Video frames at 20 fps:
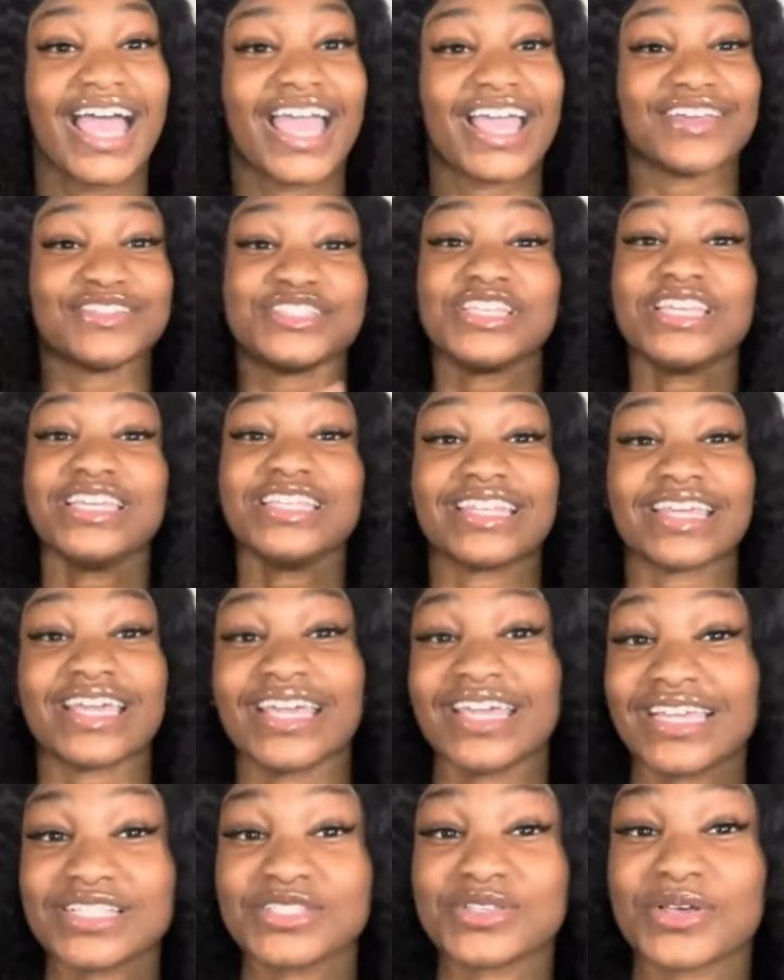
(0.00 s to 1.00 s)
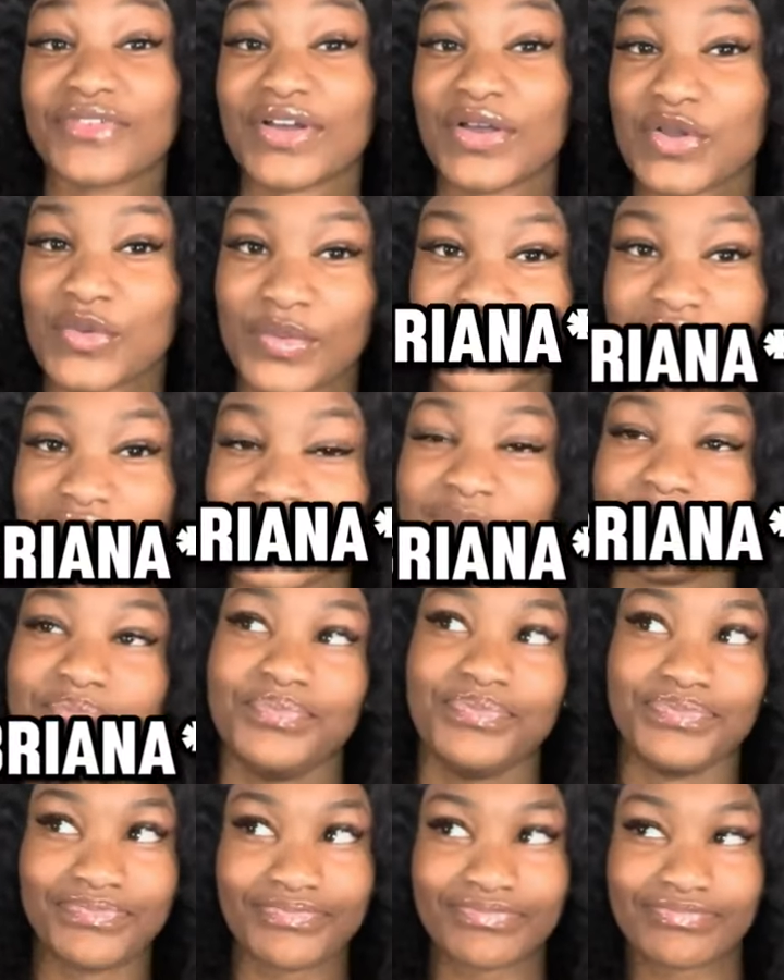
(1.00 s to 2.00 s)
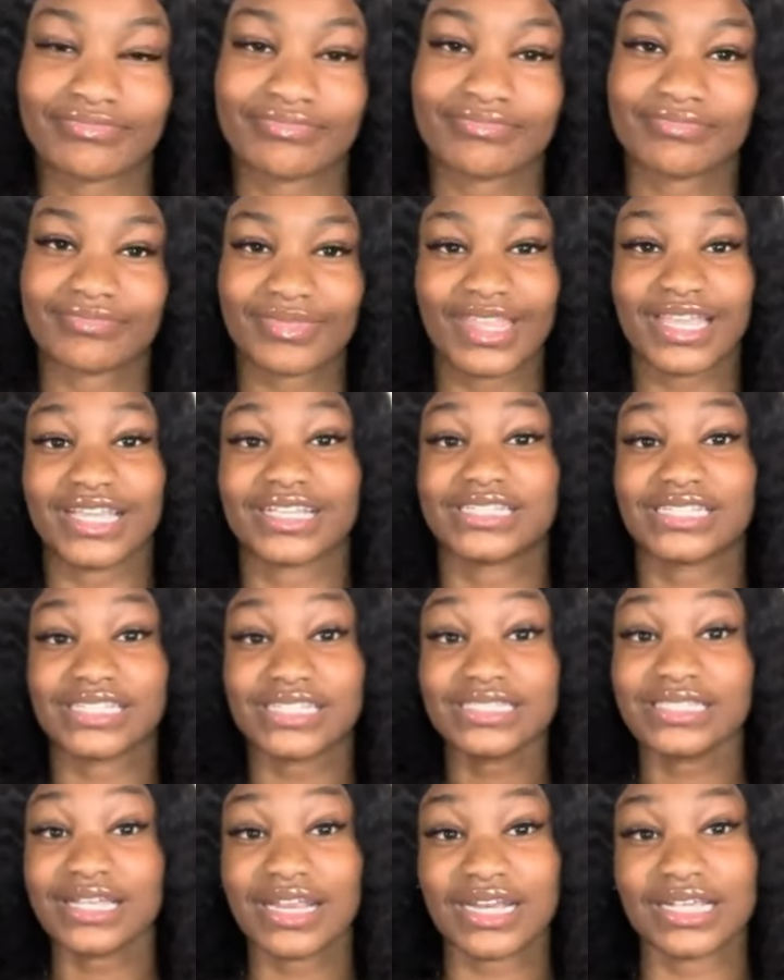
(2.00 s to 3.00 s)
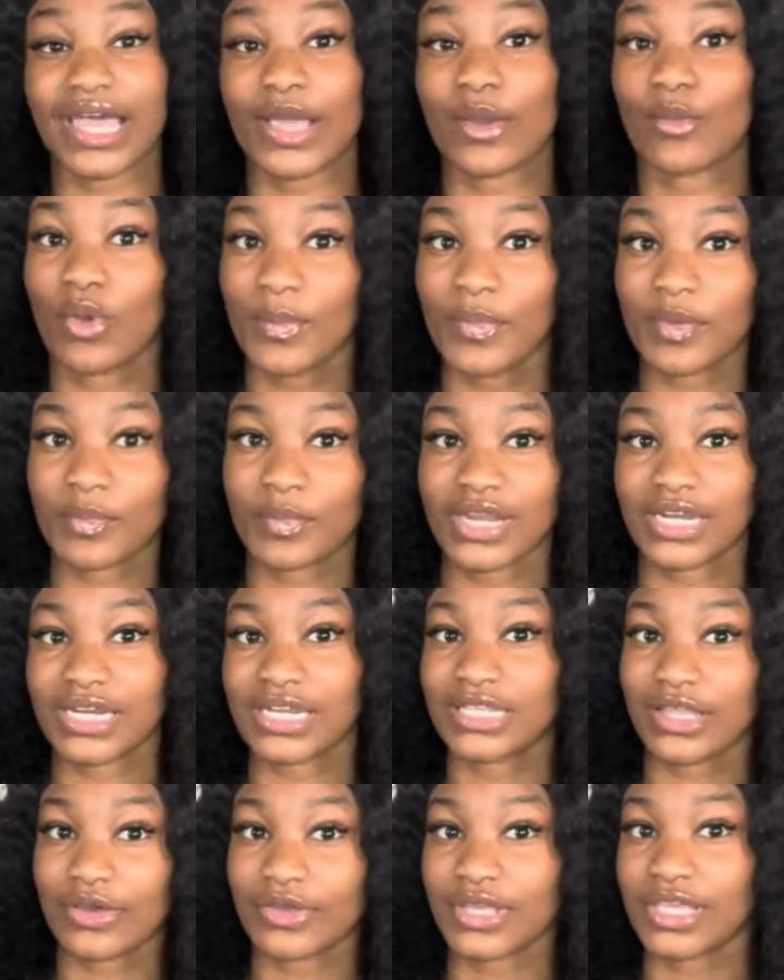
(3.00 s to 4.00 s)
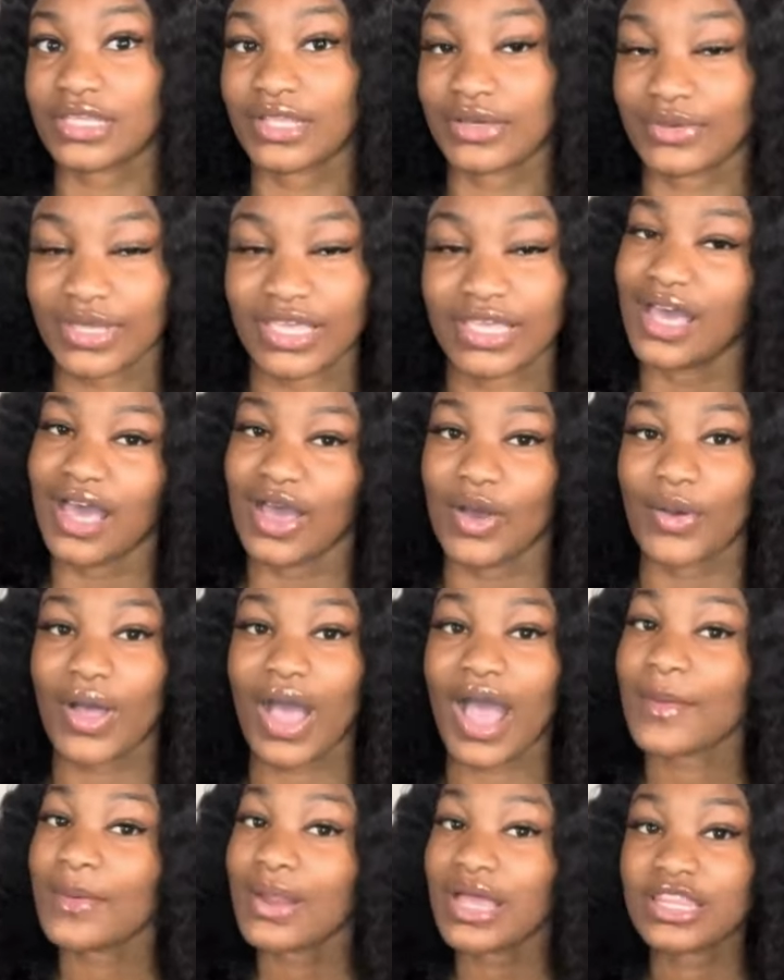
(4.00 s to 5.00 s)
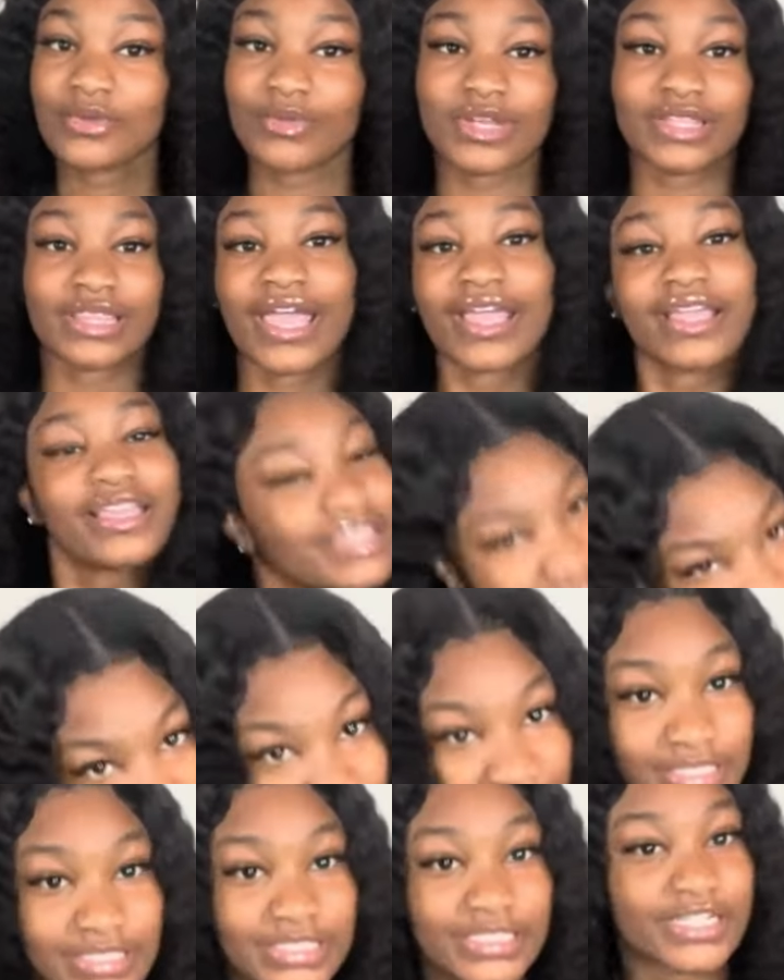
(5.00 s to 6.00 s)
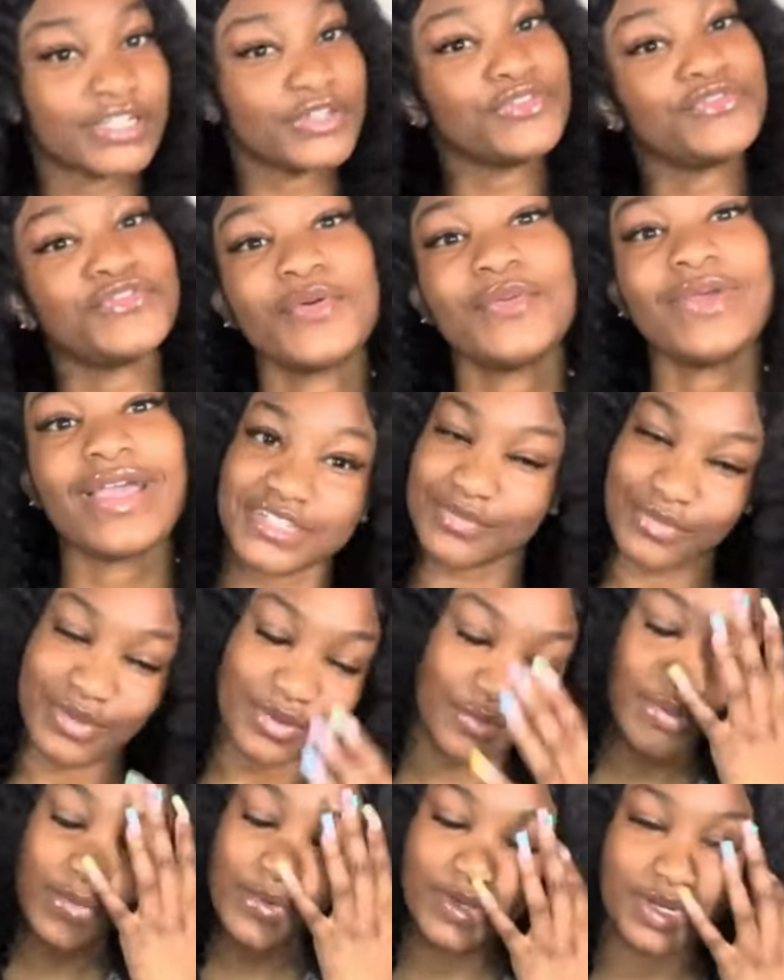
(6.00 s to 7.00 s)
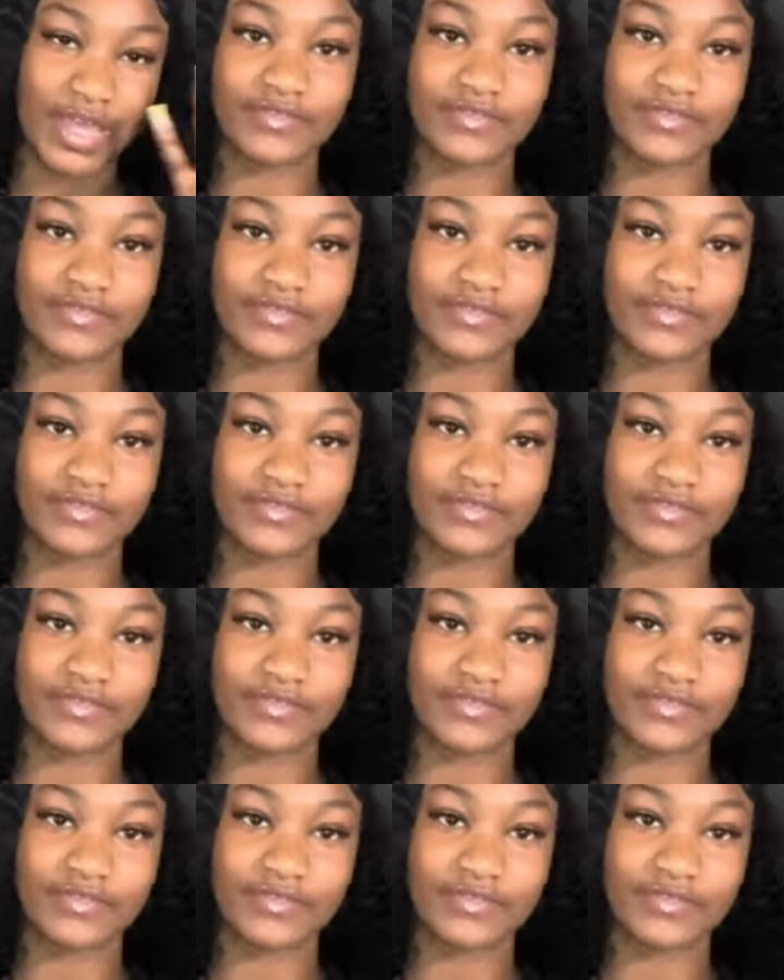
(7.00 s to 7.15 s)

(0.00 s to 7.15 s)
if she did get into a fight with Brittany and she started like whooping Brittany low-key, I probably would have like kicked her, you feel me? But we wouldn't